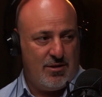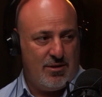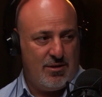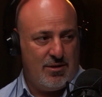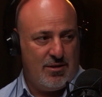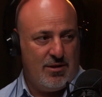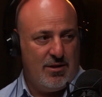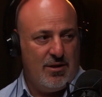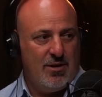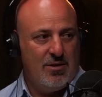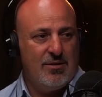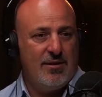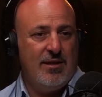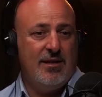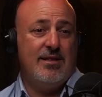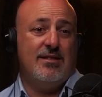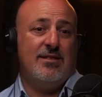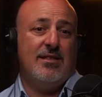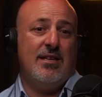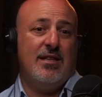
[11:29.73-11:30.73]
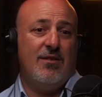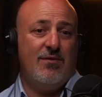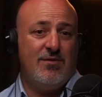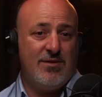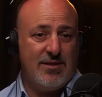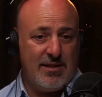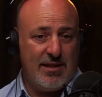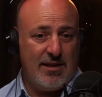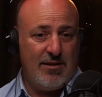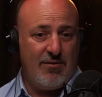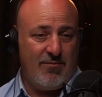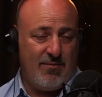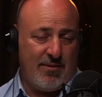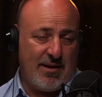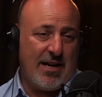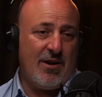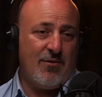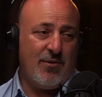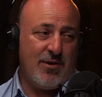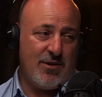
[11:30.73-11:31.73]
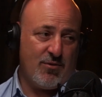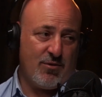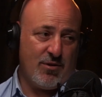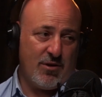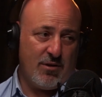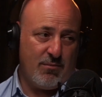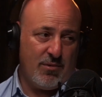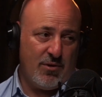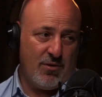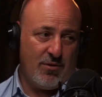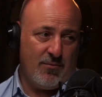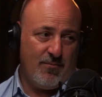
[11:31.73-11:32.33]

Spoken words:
So let's just say they've halfway through your build,